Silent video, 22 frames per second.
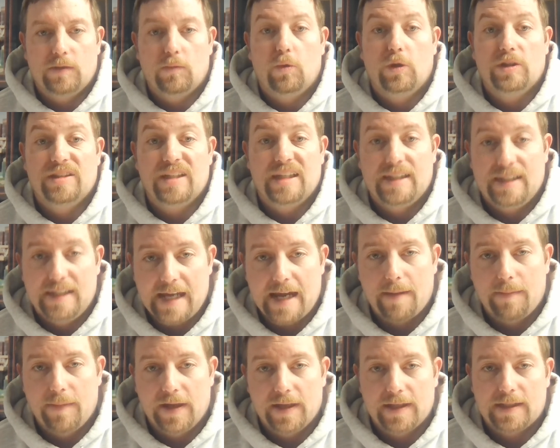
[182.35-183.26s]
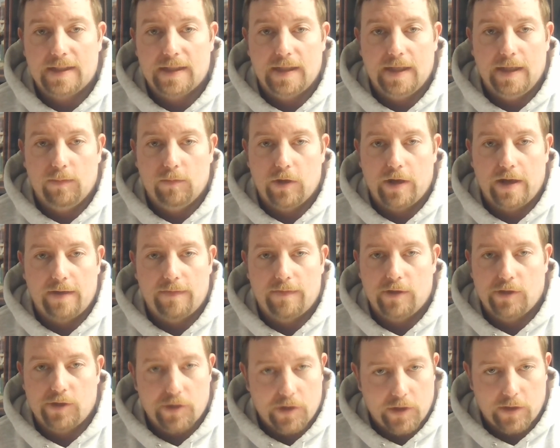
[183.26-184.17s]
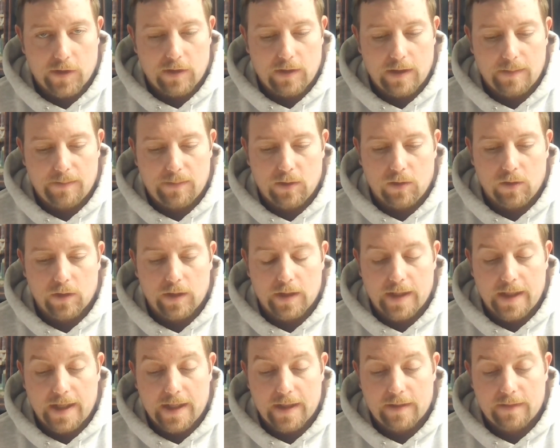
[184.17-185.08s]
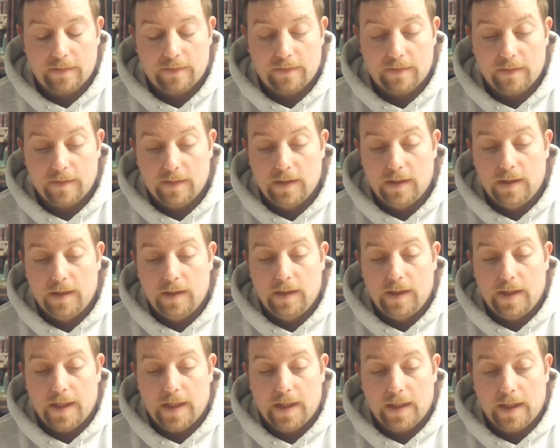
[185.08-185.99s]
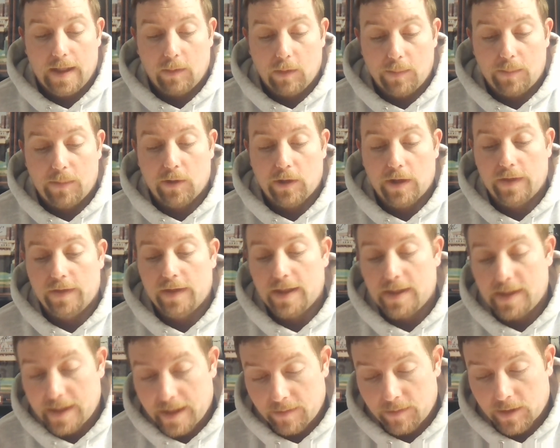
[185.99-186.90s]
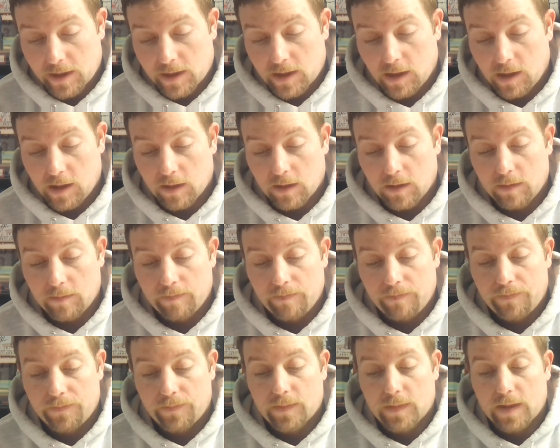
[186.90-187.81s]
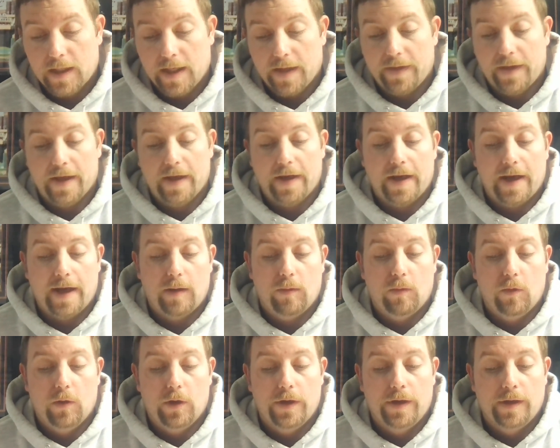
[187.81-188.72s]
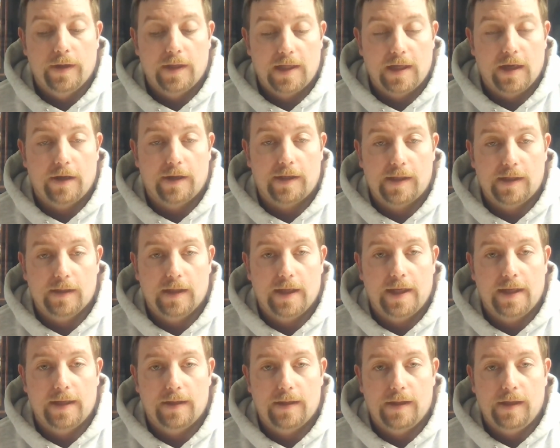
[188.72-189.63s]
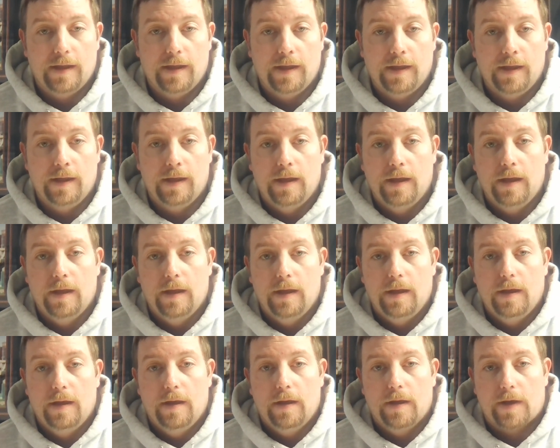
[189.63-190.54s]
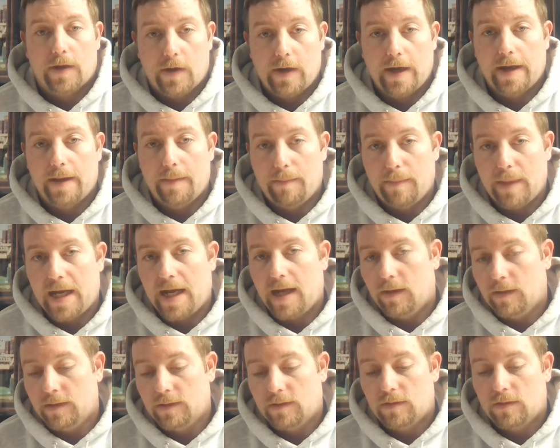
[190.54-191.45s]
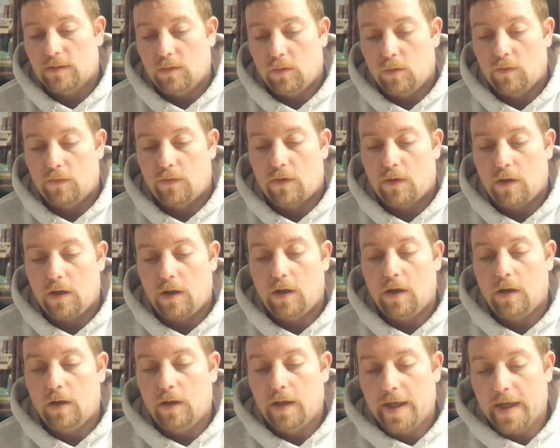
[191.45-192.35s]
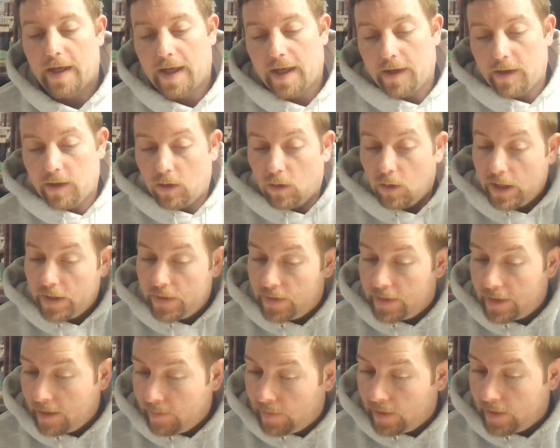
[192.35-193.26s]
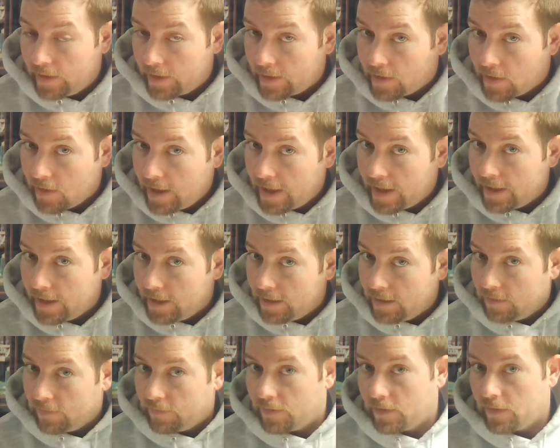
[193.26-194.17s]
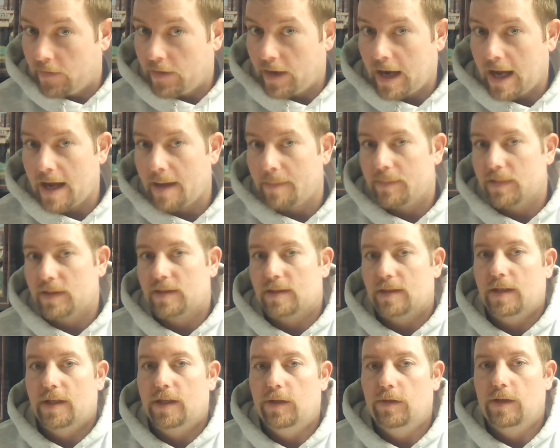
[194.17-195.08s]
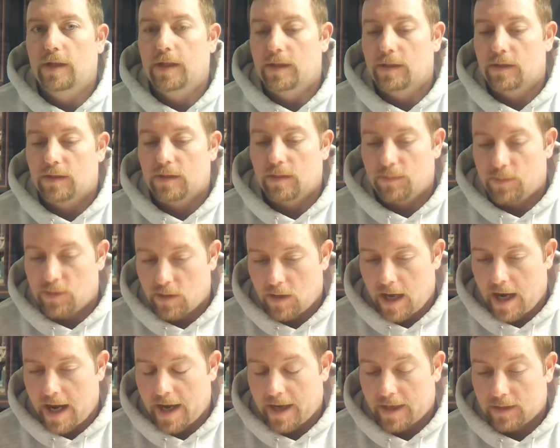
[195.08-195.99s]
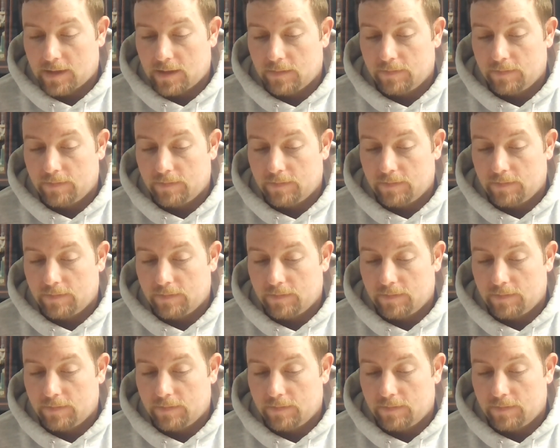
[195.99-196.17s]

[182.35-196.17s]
was a debit in whatever journal I pulled it out of, I would put it in the debit column, and then I would calculate the credit balance overall. And I know a debit and a credit, if they're the opposite, you need to subtract.